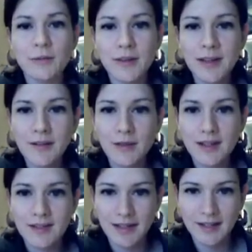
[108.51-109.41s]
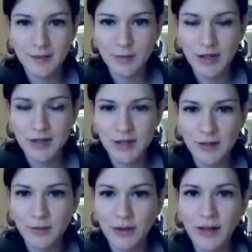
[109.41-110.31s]
relieving sinus
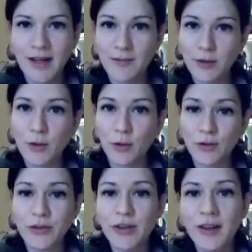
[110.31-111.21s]
pressure when you have a cold.